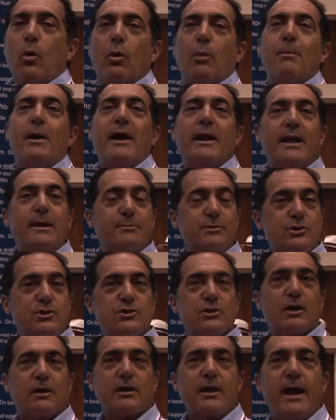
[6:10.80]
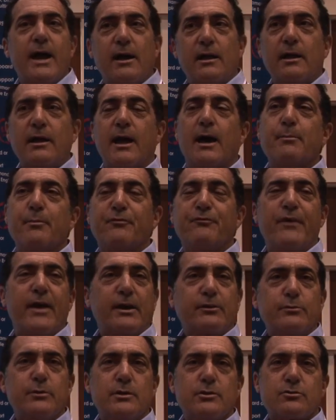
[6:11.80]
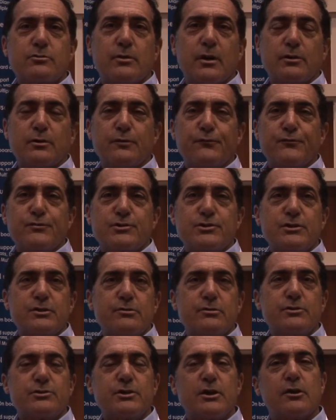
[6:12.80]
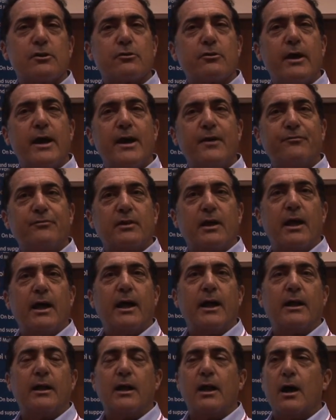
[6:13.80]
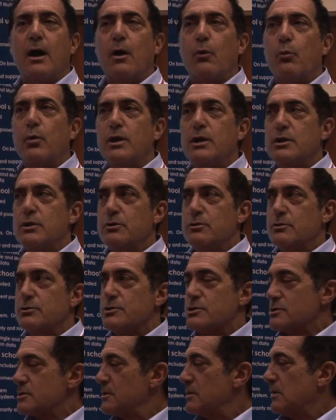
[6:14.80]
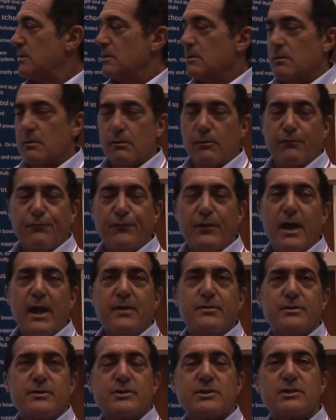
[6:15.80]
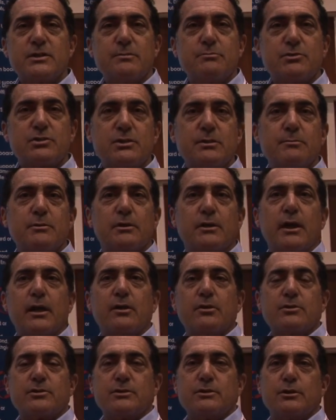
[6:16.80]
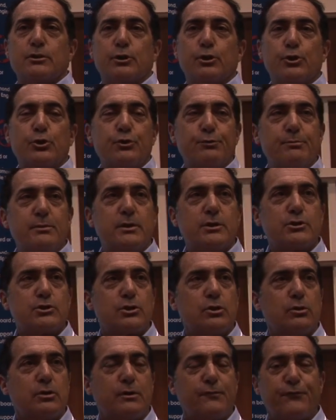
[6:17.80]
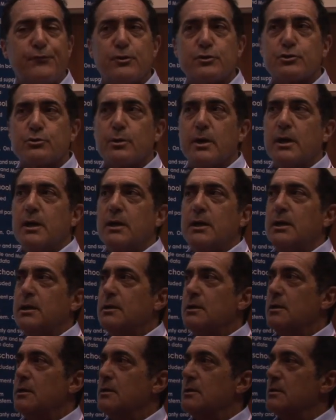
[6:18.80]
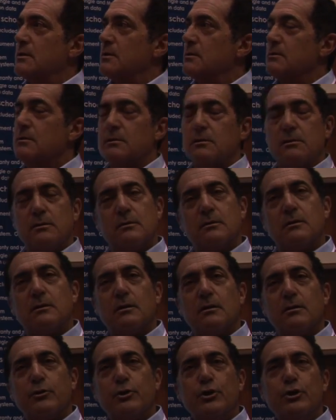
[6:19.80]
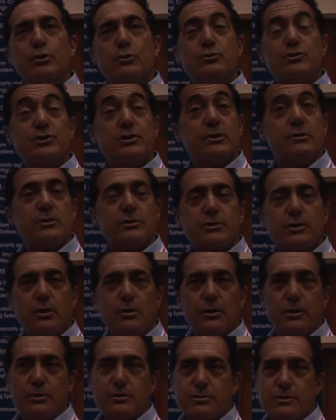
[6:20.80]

Well, my name is Chuck Calley. I'm a factory instructor for Cirrus Aircraft, and uh, we use fly this sim simulators in Duluth, Minnesota for training new Cirrus owners.